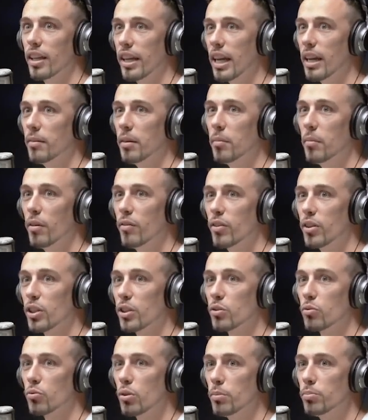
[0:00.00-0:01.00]
damn, that motherfucker
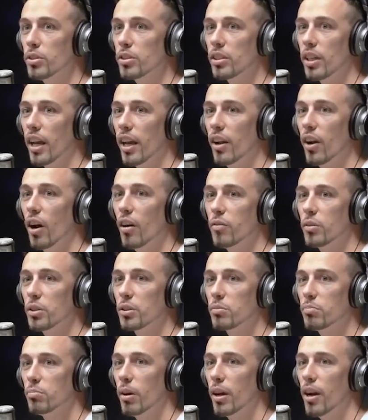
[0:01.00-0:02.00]
just ripped his head off with
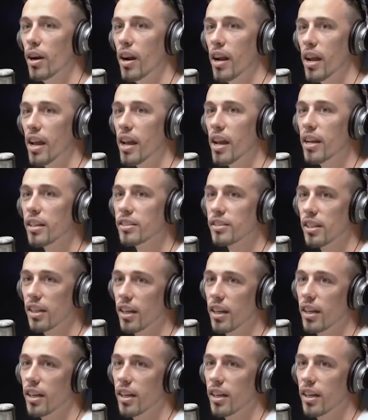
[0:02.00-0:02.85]
his bare hands.